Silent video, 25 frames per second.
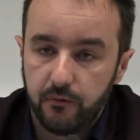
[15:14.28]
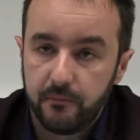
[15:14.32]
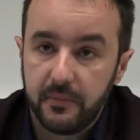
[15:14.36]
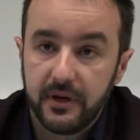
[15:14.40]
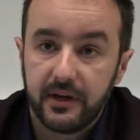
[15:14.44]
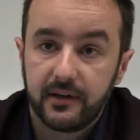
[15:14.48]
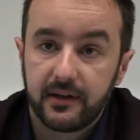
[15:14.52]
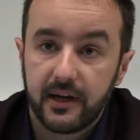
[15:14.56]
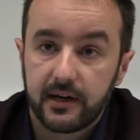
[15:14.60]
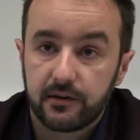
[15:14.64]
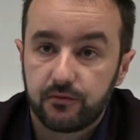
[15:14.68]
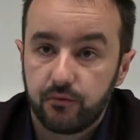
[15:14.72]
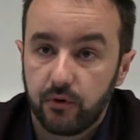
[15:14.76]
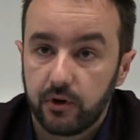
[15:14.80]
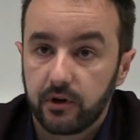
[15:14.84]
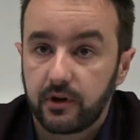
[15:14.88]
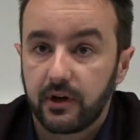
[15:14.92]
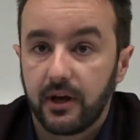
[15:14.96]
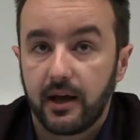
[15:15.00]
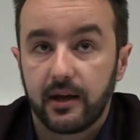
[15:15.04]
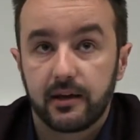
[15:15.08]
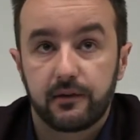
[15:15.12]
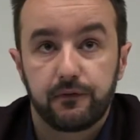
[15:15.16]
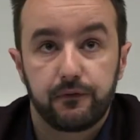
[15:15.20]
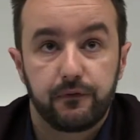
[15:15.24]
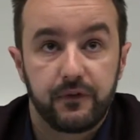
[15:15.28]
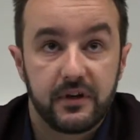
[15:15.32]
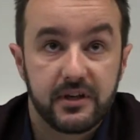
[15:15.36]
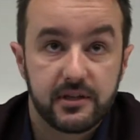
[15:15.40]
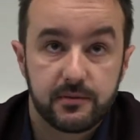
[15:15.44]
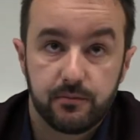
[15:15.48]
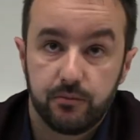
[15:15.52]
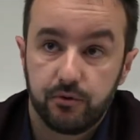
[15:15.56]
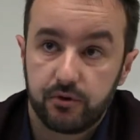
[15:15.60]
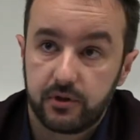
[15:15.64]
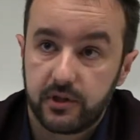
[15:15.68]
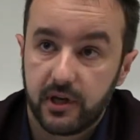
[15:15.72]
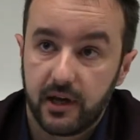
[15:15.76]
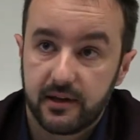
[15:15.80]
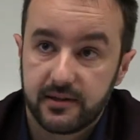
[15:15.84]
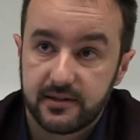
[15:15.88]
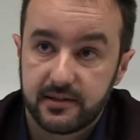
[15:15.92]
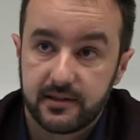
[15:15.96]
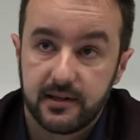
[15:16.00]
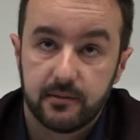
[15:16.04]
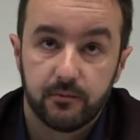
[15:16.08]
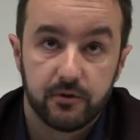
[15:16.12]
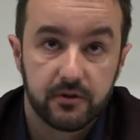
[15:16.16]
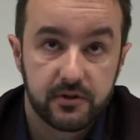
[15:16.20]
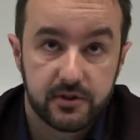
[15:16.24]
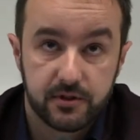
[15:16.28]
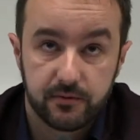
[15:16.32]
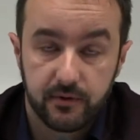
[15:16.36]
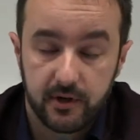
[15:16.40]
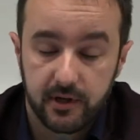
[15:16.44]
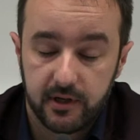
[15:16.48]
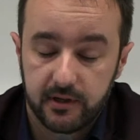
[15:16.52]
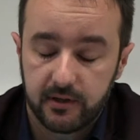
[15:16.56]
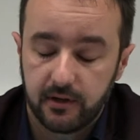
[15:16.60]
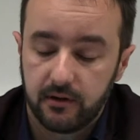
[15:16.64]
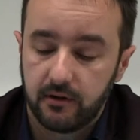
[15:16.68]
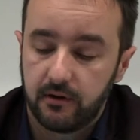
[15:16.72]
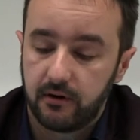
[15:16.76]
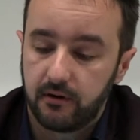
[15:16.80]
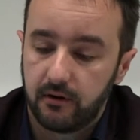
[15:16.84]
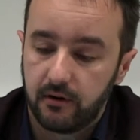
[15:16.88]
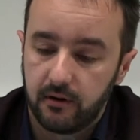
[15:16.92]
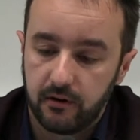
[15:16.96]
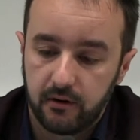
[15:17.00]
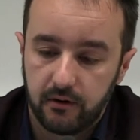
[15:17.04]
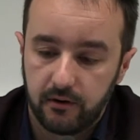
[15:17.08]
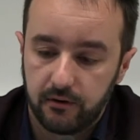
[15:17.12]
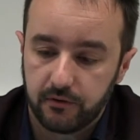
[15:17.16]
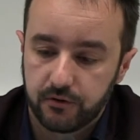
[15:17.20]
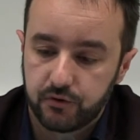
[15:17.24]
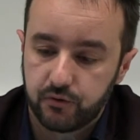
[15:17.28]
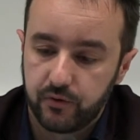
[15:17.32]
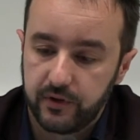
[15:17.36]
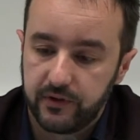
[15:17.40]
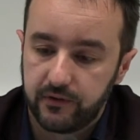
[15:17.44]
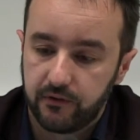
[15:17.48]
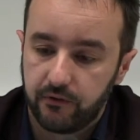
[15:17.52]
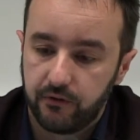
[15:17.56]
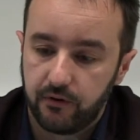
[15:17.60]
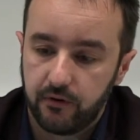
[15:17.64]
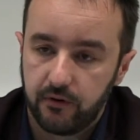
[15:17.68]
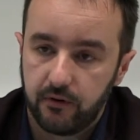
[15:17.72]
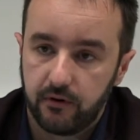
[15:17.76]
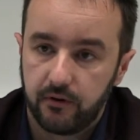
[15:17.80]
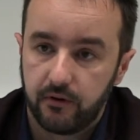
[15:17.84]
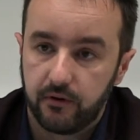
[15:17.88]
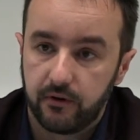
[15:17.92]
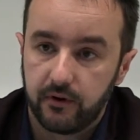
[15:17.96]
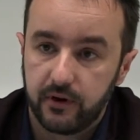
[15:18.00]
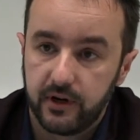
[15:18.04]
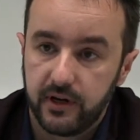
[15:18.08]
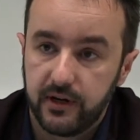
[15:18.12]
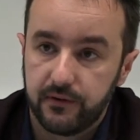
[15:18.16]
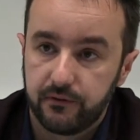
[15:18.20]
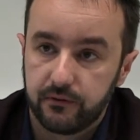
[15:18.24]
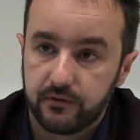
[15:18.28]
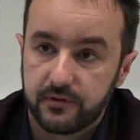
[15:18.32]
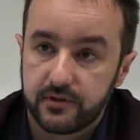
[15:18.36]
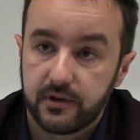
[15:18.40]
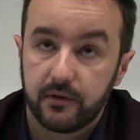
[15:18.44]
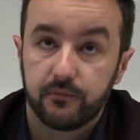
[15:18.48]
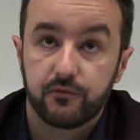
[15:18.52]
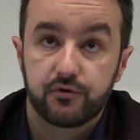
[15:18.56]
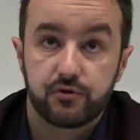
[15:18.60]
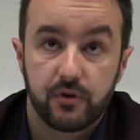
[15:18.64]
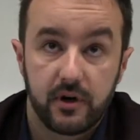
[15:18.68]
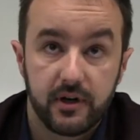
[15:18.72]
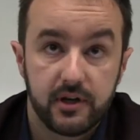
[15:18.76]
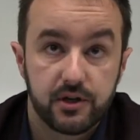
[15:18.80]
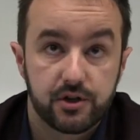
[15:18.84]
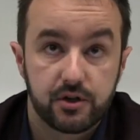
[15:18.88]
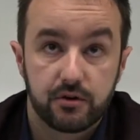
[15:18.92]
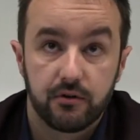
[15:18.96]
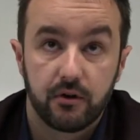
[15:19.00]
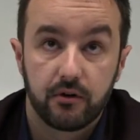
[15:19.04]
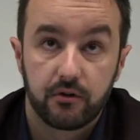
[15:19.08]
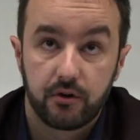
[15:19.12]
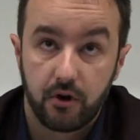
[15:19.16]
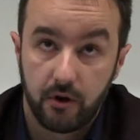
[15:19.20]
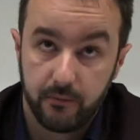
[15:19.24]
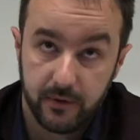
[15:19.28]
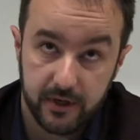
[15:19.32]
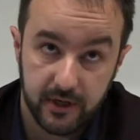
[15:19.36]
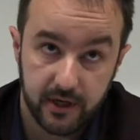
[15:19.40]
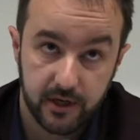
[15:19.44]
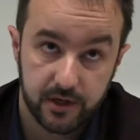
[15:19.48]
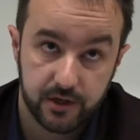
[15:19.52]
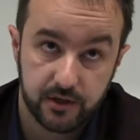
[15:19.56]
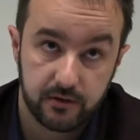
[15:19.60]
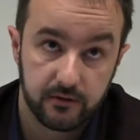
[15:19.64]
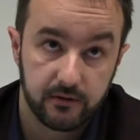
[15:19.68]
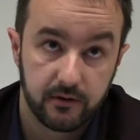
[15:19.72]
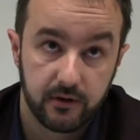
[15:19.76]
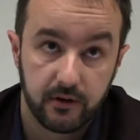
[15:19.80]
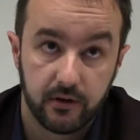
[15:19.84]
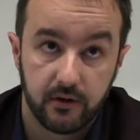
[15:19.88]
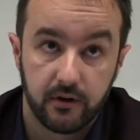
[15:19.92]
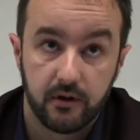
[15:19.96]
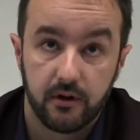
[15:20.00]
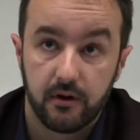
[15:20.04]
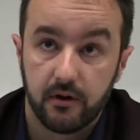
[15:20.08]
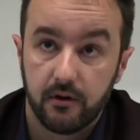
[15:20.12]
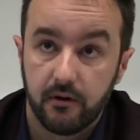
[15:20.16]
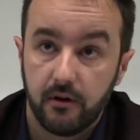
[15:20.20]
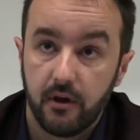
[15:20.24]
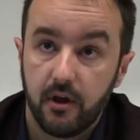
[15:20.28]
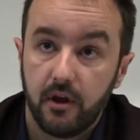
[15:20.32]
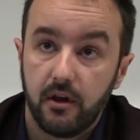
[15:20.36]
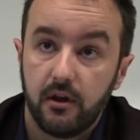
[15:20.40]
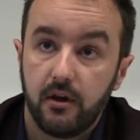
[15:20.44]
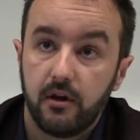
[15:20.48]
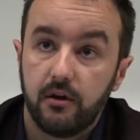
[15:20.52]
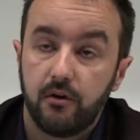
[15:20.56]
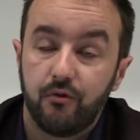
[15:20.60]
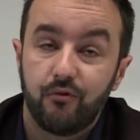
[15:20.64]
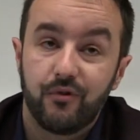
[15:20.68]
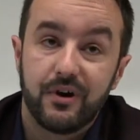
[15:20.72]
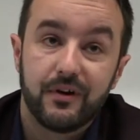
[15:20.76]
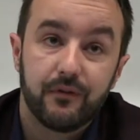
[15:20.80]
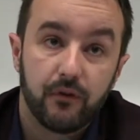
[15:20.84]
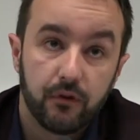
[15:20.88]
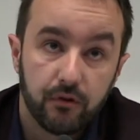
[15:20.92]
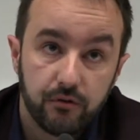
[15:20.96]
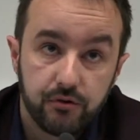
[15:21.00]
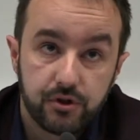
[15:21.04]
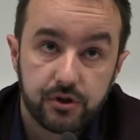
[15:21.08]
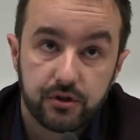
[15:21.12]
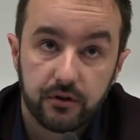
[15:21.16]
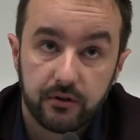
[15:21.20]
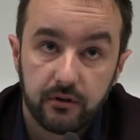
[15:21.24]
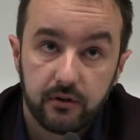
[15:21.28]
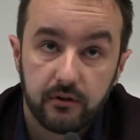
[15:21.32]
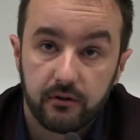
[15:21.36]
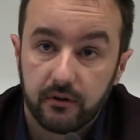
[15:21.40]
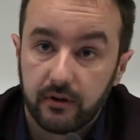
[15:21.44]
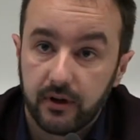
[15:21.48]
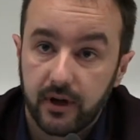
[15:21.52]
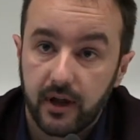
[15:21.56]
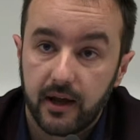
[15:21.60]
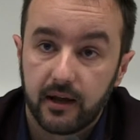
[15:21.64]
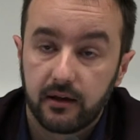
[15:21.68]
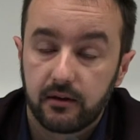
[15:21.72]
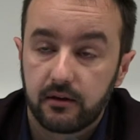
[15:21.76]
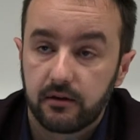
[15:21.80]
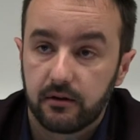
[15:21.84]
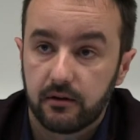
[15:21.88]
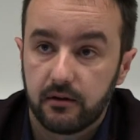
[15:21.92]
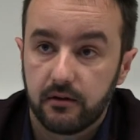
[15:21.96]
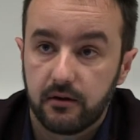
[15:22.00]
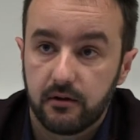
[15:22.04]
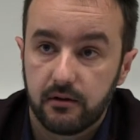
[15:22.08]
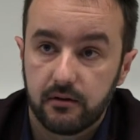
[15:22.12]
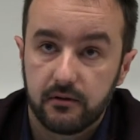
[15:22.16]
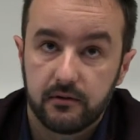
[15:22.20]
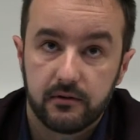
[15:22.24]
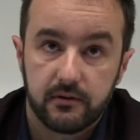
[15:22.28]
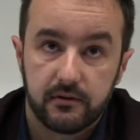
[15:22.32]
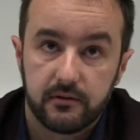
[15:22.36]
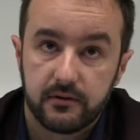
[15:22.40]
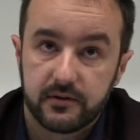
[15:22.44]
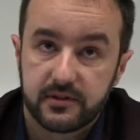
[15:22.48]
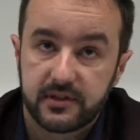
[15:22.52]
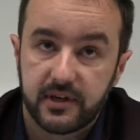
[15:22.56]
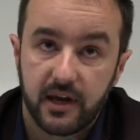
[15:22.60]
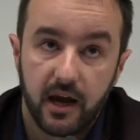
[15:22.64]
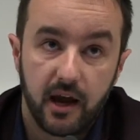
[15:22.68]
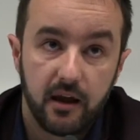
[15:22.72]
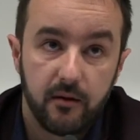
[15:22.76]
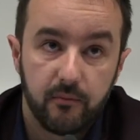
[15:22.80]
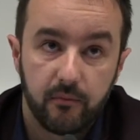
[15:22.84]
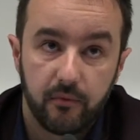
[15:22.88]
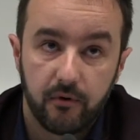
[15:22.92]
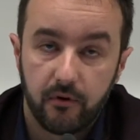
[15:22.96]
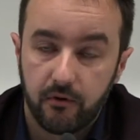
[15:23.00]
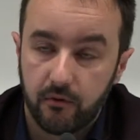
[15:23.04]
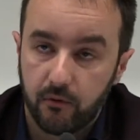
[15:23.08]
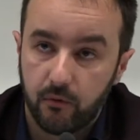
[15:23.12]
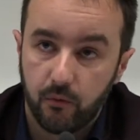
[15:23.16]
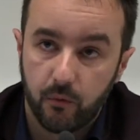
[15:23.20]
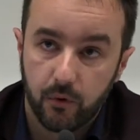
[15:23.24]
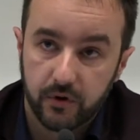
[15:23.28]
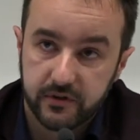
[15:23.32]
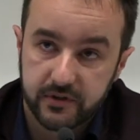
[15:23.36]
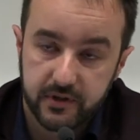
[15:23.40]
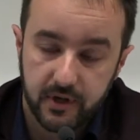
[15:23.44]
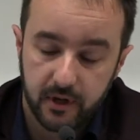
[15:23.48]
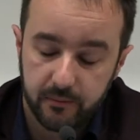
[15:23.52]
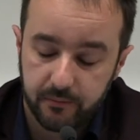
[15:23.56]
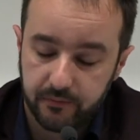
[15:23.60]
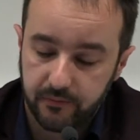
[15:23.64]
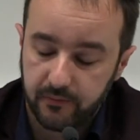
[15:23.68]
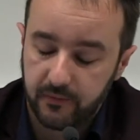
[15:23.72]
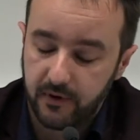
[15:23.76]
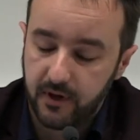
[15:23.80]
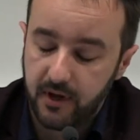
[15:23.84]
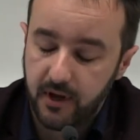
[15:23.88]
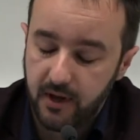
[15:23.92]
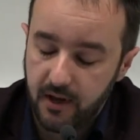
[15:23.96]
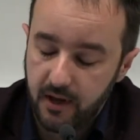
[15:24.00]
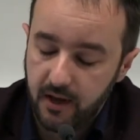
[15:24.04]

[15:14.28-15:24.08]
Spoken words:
the big network like Facebook has demonstrated, or Twitter, or even some traditional communication revolution like Skype or WhatsApp